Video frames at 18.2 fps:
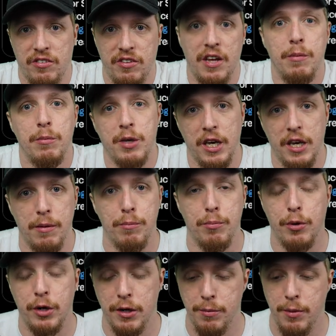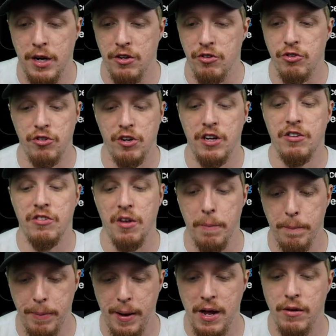same game pretty much. It's
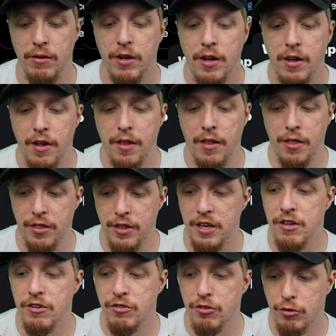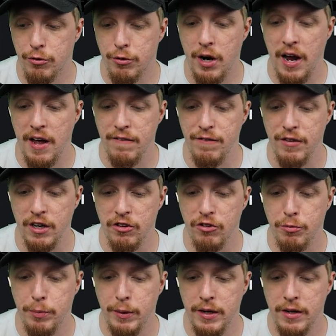about these
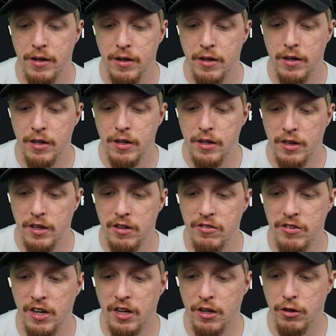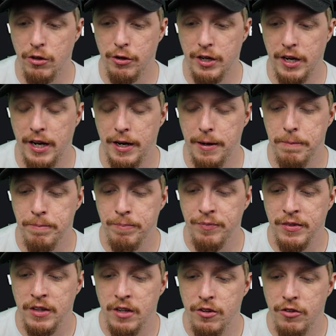graphics, but let's take a look at it.
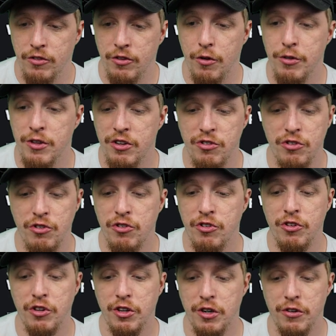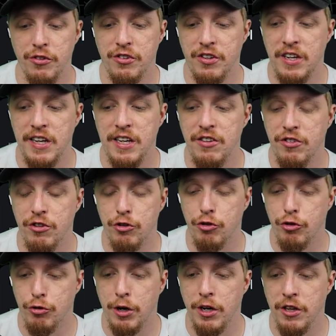So this little teaser
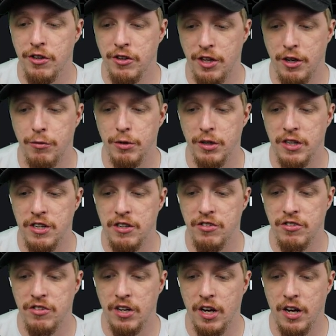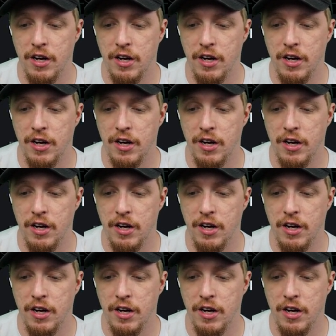trailer they released